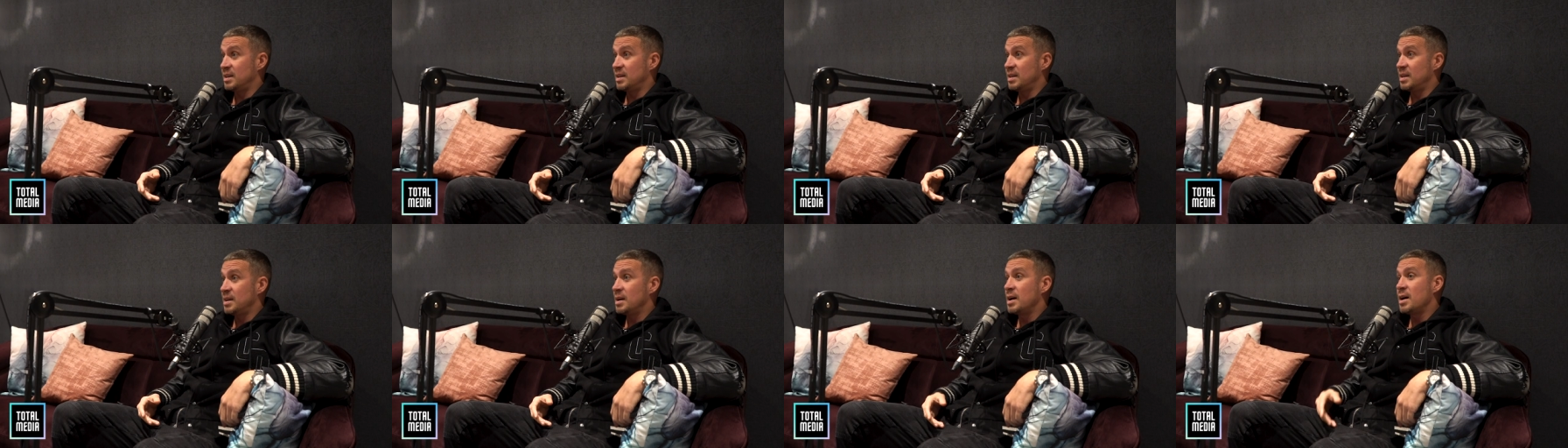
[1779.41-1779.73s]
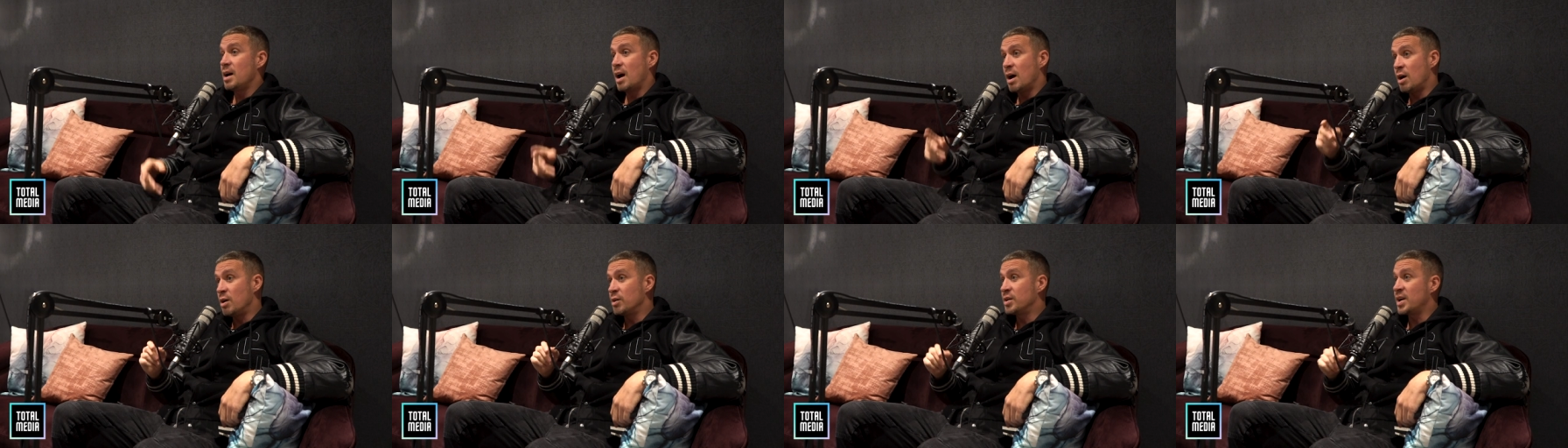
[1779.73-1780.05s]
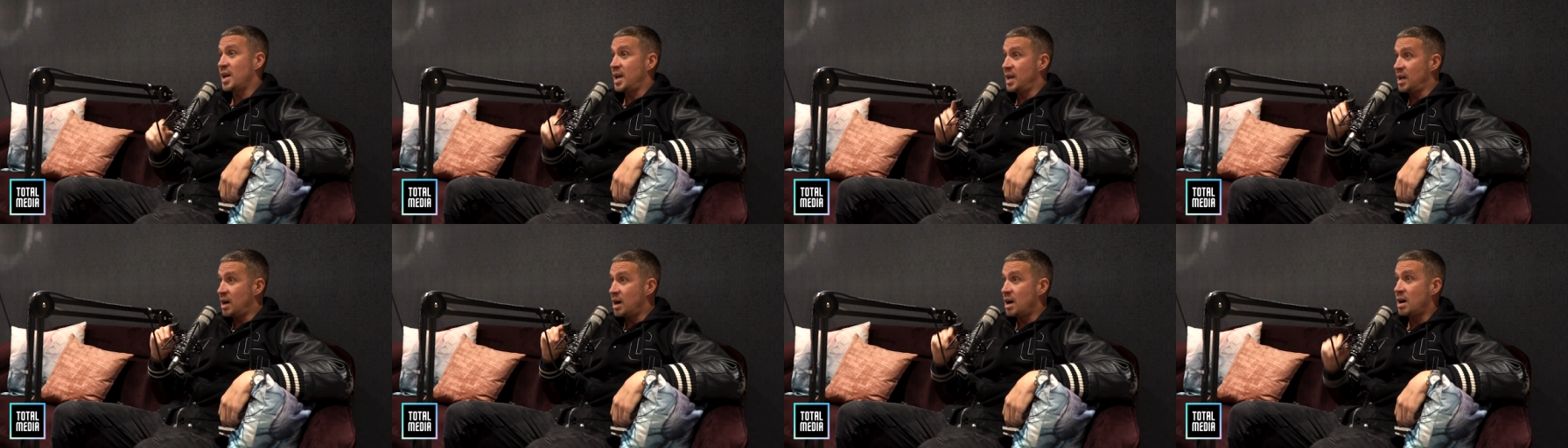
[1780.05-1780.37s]
Yeah.
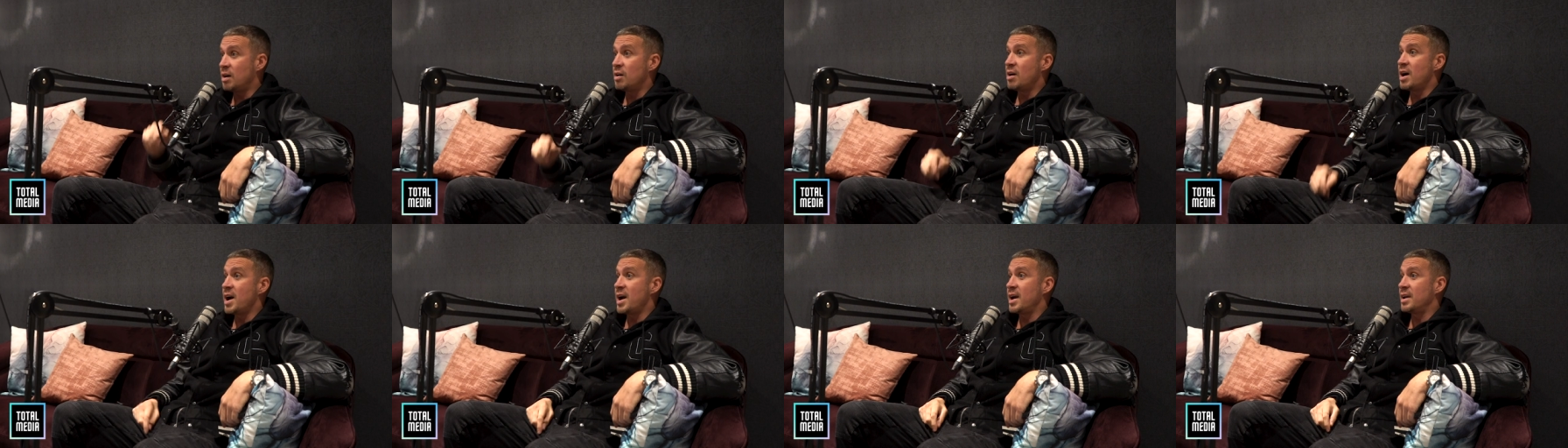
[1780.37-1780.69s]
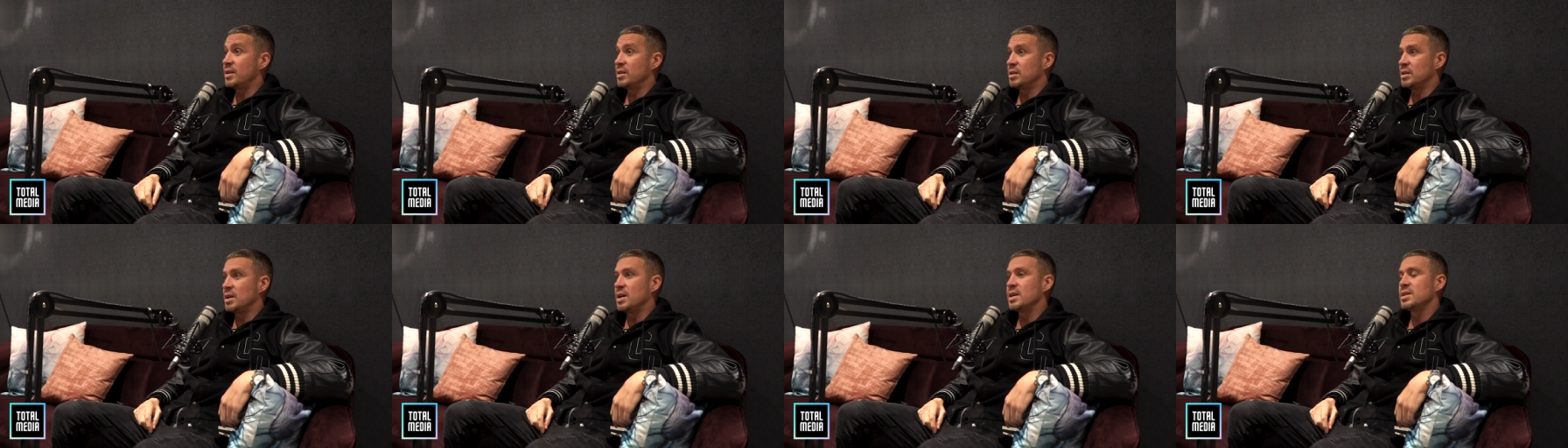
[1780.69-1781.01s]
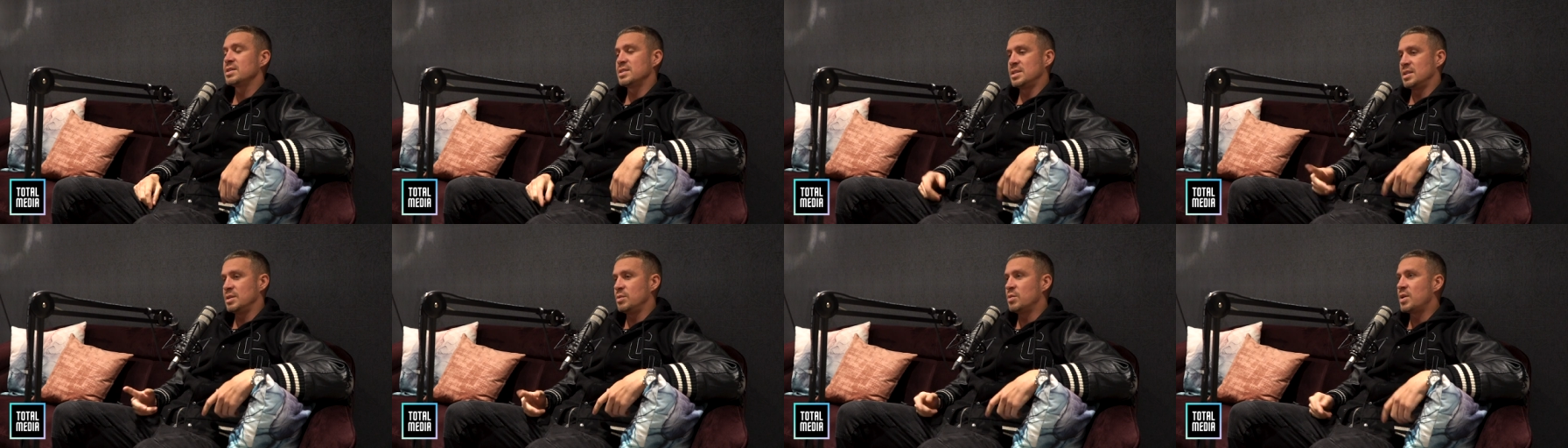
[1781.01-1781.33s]
Okay, all right.
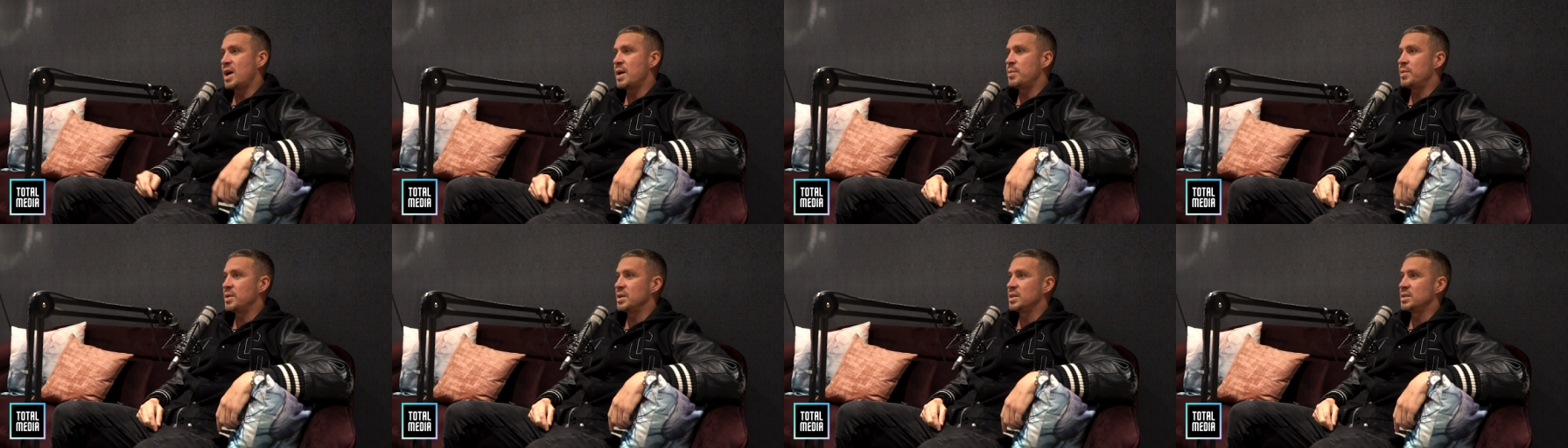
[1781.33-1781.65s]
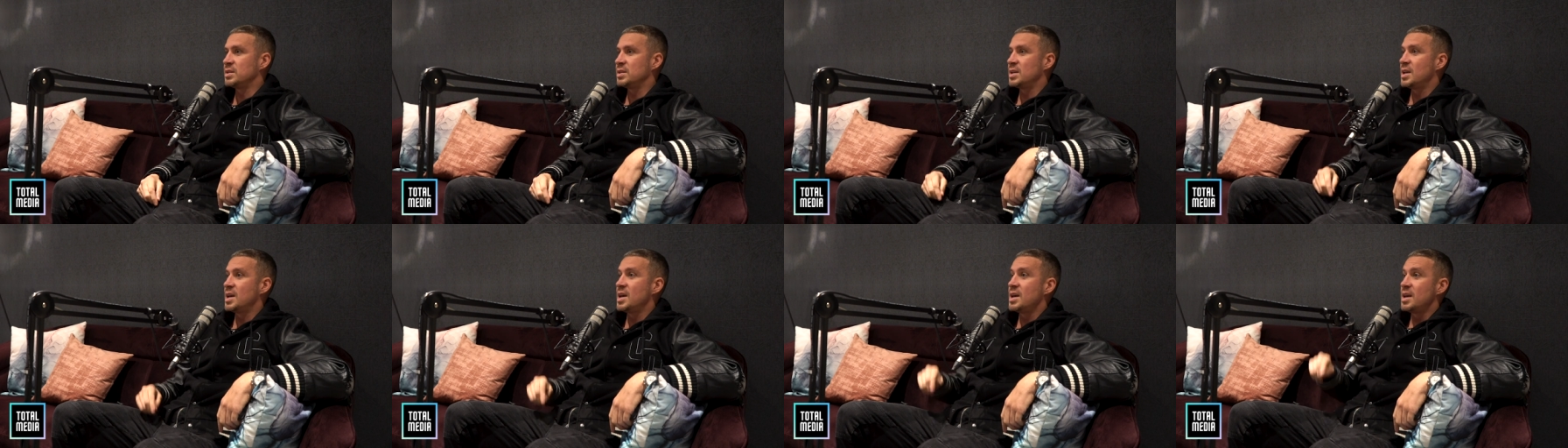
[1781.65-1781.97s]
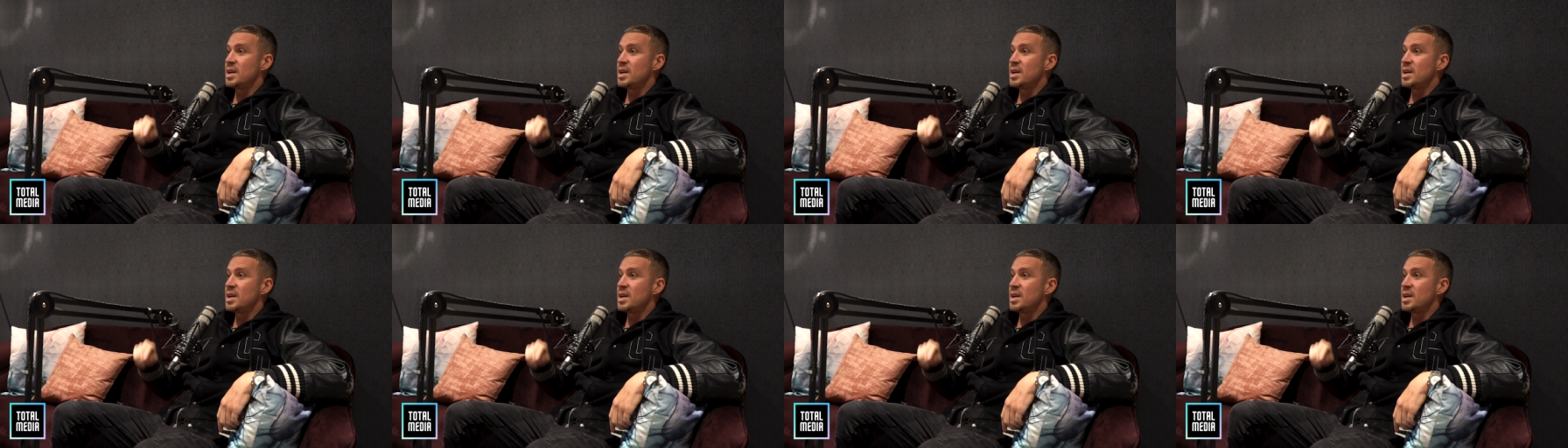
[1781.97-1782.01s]
See what happens.